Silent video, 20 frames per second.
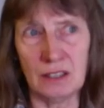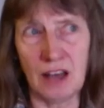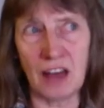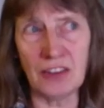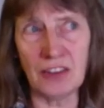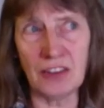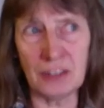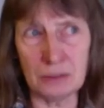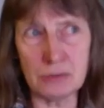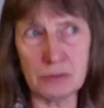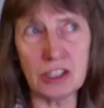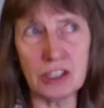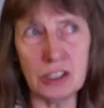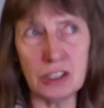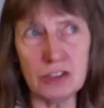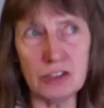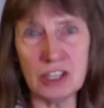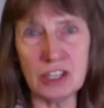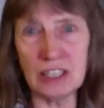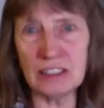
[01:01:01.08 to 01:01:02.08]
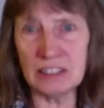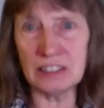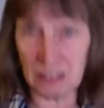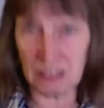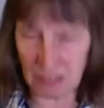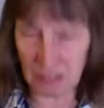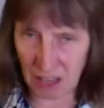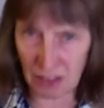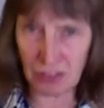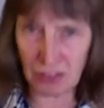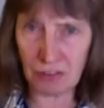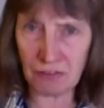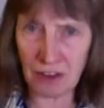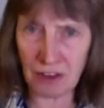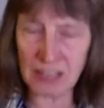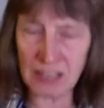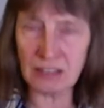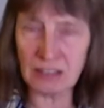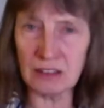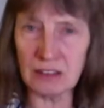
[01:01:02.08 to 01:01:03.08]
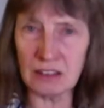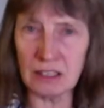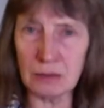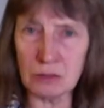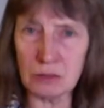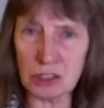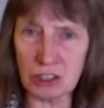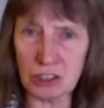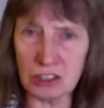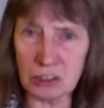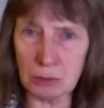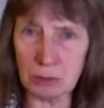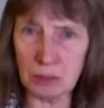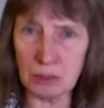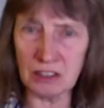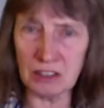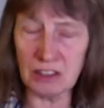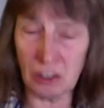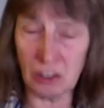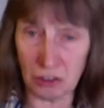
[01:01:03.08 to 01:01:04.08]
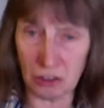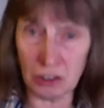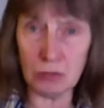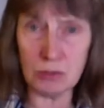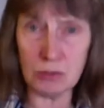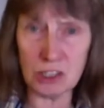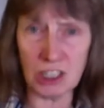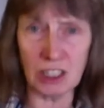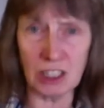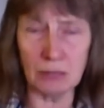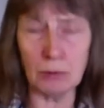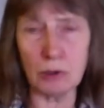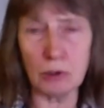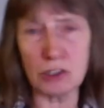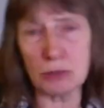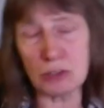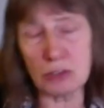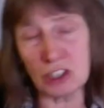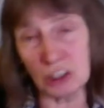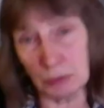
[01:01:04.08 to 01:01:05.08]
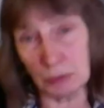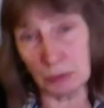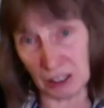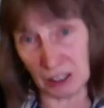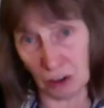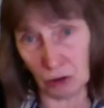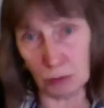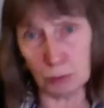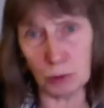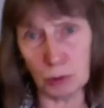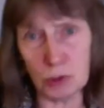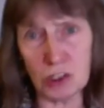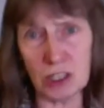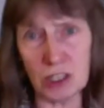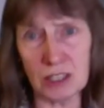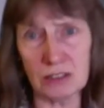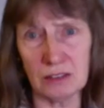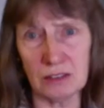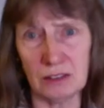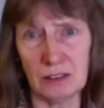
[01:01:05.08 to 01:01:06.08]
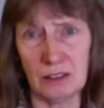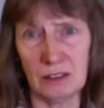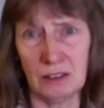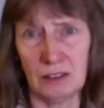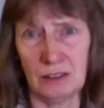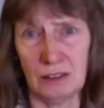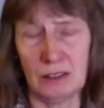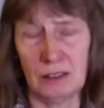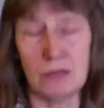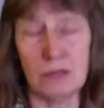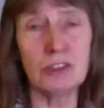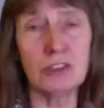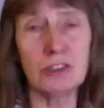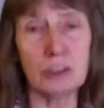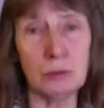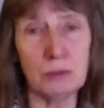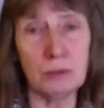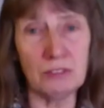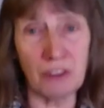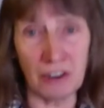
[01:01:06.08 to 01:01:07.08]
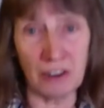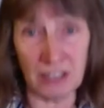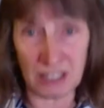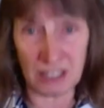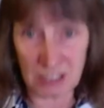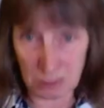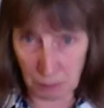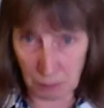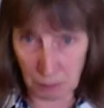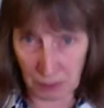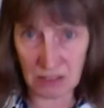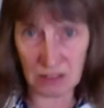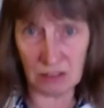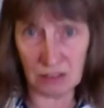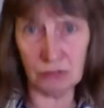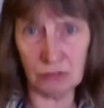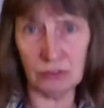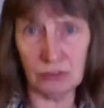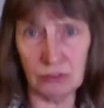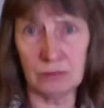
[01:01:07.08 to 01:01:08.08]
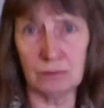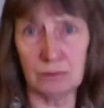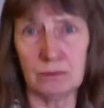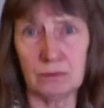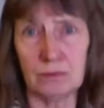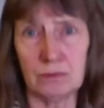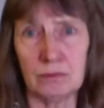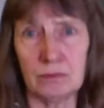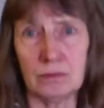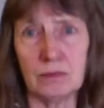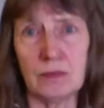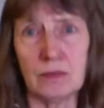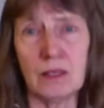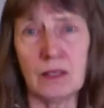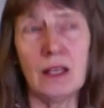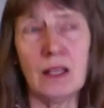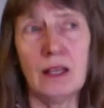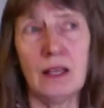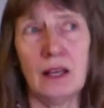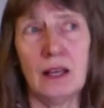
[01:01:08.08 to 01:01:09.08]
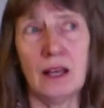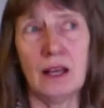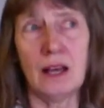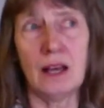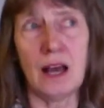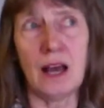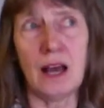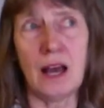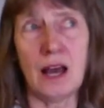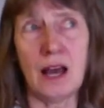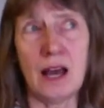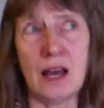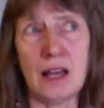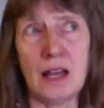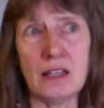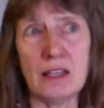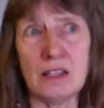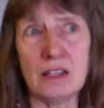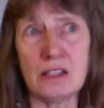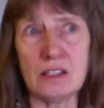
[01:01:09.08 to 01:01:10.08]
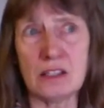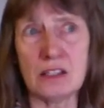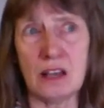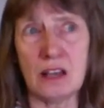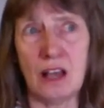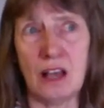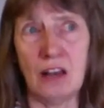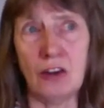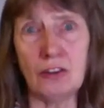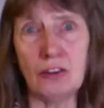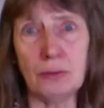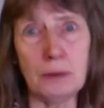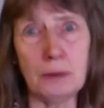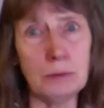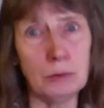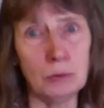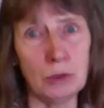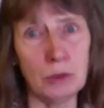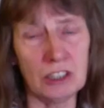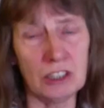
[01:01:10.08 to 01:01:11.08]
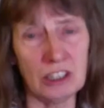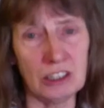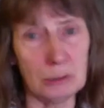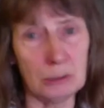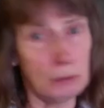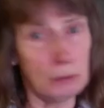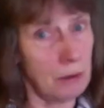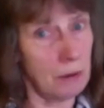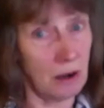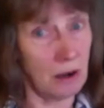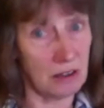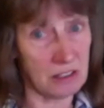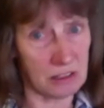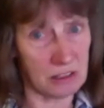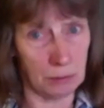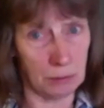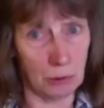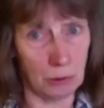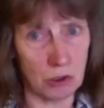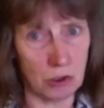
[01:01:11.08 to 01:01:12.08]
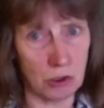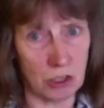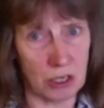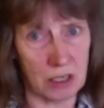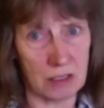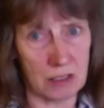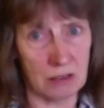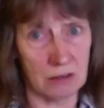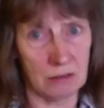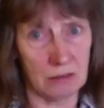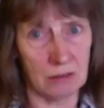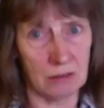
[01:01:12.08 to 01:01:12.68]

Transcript: I think it was the utility and, and the fact that it was going to be, you know, the Human Genome Project was going to be a long project, it was going to be very expensive, and a lot of people weren't going to be part of the project.